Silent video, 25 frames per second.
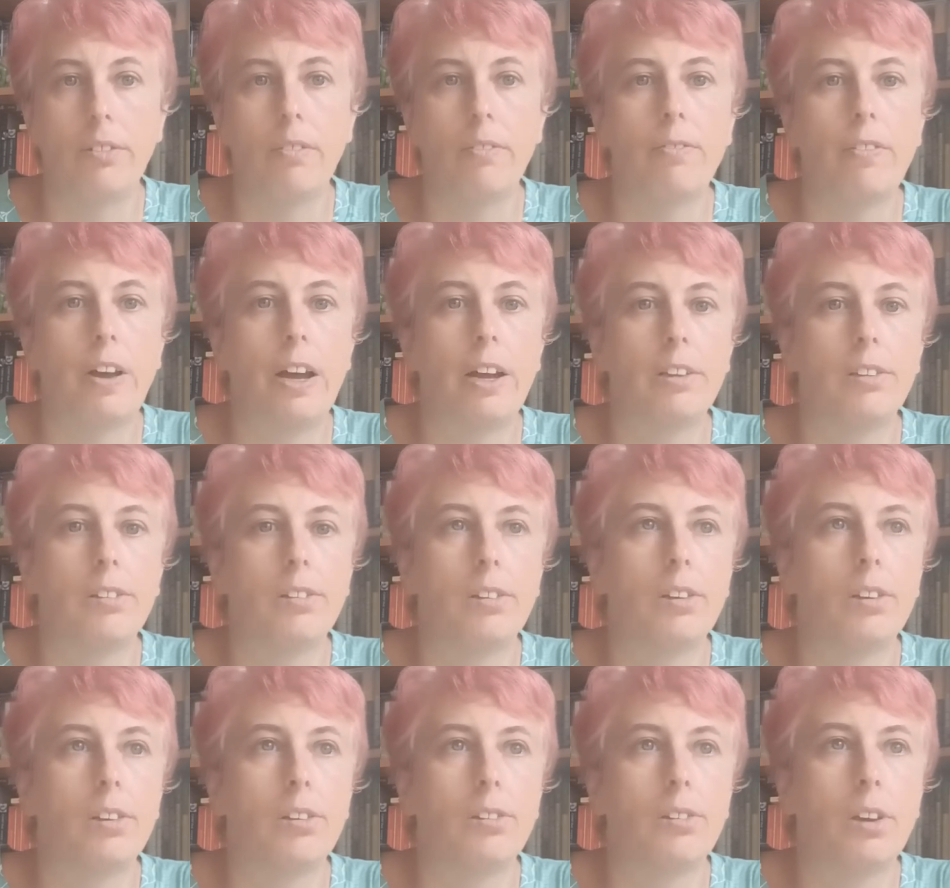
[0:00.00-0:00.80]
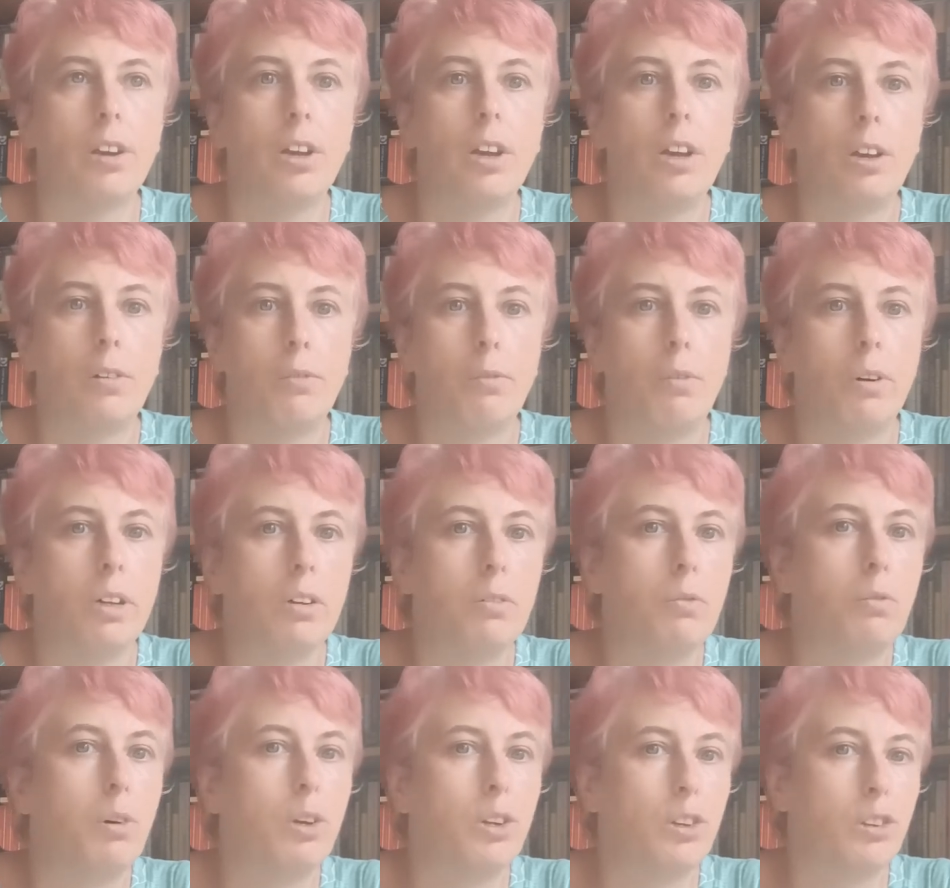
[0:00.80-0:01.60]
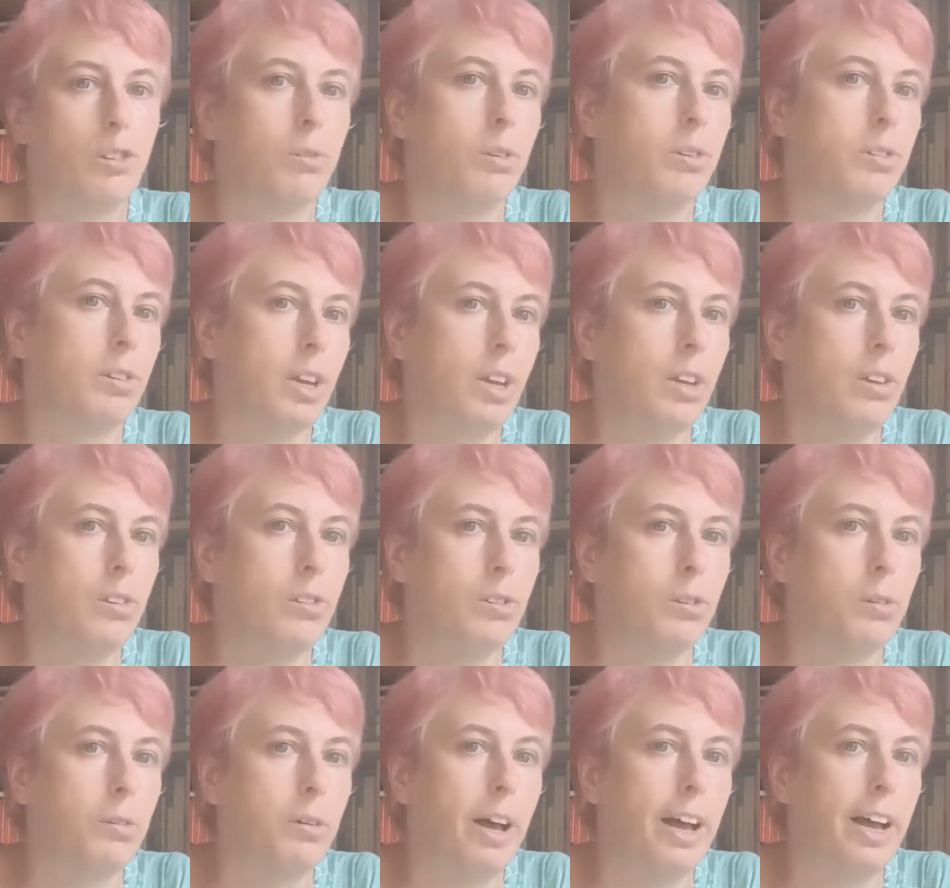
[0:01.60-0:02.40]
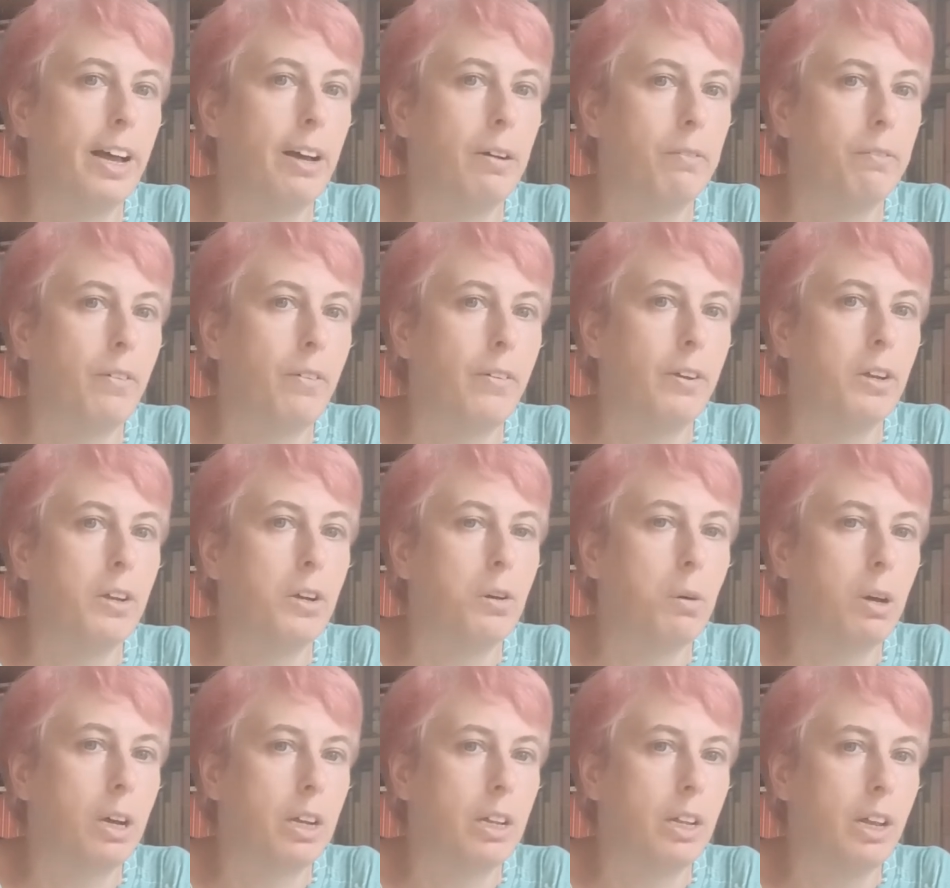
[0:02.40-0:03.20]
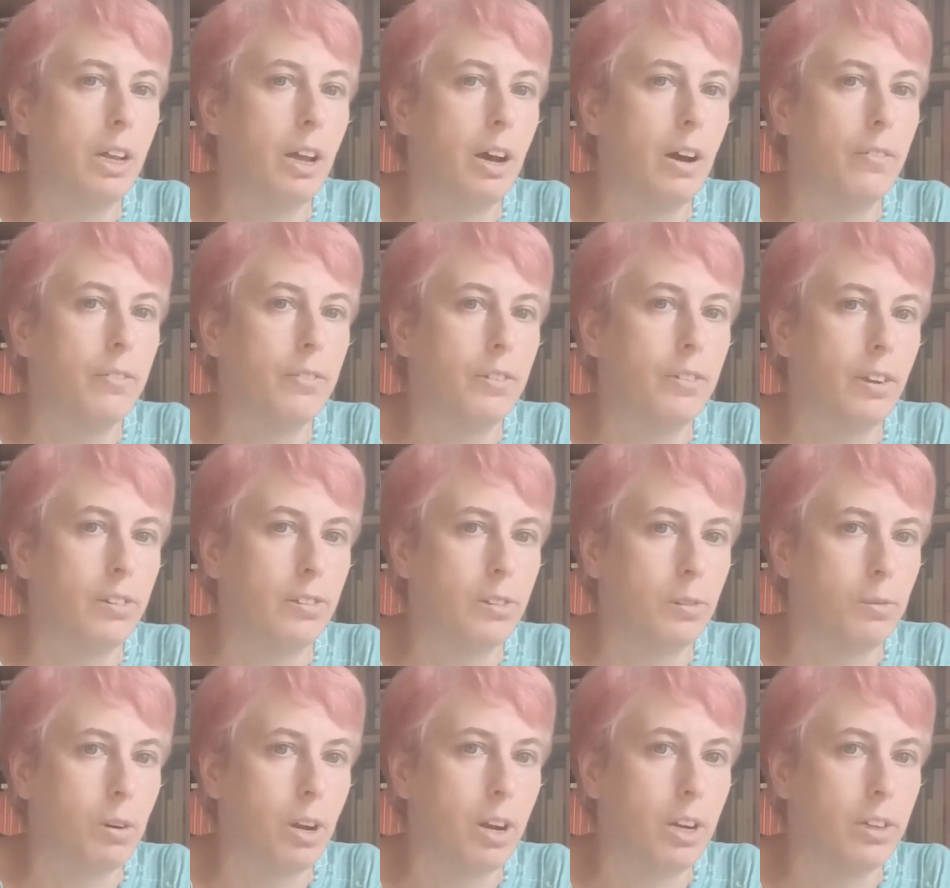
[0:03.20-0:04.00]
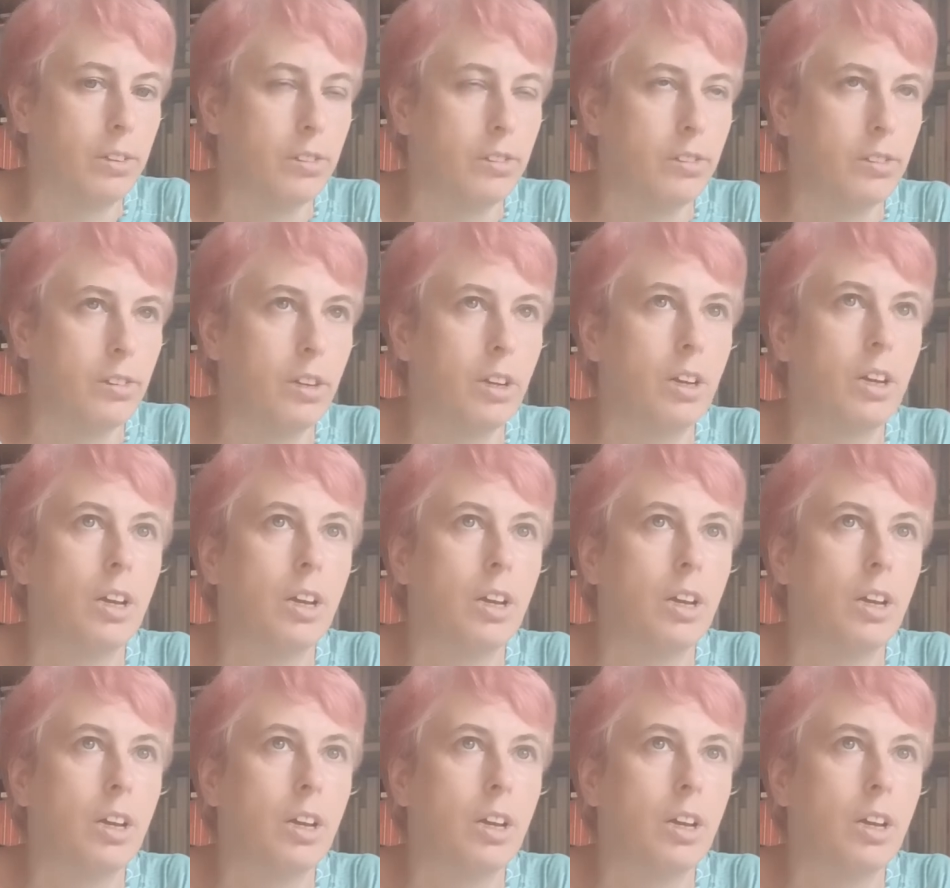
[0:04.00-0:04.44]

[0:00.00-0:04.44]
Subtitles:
factors, one of which was that he sought help very quickly after his arrest,